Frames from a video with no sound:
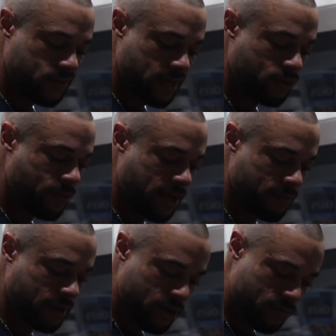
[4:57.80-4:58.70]
I to wake
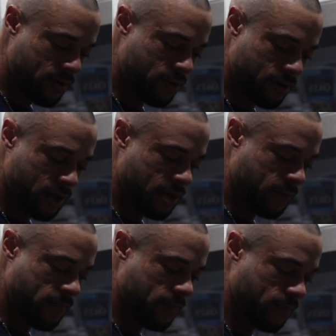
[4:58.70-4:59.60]
up a little bit earlier,
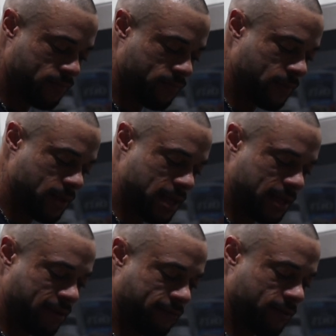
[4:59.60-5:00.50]
get
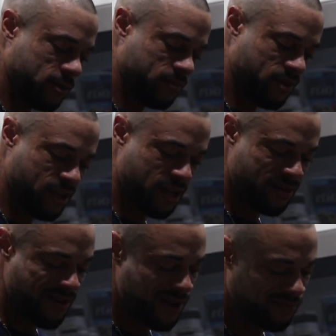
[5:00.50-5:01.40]
that first meal
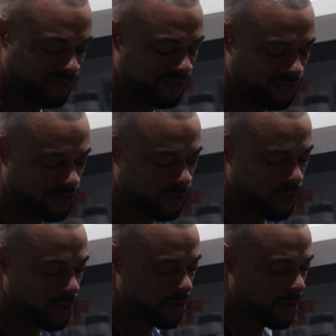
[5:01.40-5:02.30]
in around
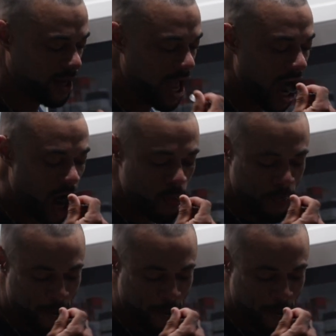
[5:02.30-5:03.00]
4.30,